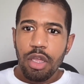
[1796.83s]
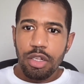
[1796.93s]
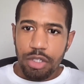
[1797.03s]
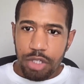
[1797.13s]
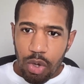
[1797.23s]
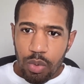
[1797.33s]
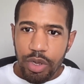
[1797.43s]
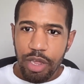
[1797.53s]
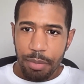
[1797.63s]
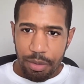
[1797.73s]
Low
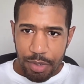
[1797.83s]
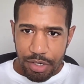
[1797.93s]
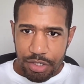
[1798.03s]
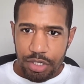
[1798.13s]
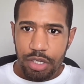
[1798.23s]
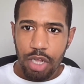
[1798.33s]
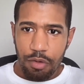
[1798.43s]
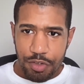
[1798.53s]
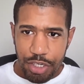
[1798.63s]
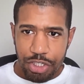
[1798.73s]
commitment,
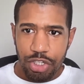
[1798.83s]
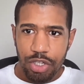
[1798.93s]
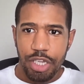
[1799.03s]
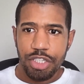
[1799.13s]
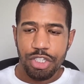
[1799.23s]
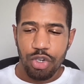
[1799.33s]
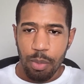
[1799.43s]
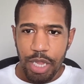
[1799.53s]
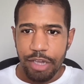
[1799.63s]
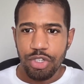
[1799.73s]
conversational, easy to
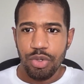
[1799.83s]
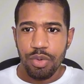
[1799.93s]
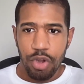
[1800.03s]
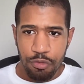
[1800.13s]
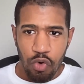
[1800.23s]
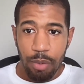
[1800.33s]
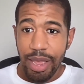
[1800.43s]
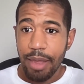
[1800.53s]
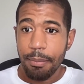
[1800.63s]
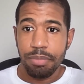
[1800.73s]
reply to. Your
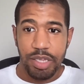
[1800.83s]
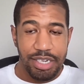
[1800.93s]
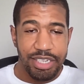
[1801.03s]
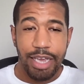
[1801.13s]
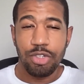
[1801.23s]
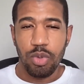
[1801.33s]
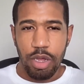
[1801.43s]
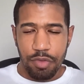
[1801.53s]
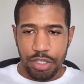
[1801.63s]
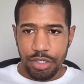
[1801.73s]
format, plain text, we'll
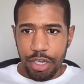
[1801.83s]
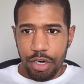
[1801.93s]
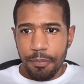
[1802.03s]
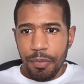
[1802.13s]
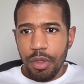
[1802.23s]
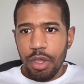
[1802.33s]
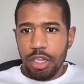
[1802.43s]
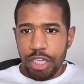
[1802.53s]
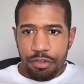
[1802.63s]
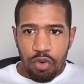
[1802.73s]
cover this later.
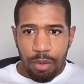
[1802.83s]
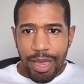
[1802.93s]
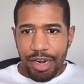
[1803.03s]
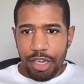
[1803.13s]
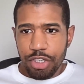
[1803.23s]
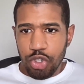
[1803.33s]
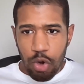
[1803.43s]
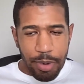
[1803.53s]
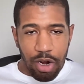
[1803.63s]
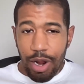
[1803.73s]
Clean formatting, short
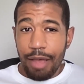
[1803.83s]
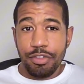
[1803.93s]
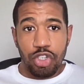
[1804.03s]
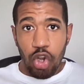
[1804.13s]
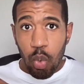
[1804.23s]
paragraphs, no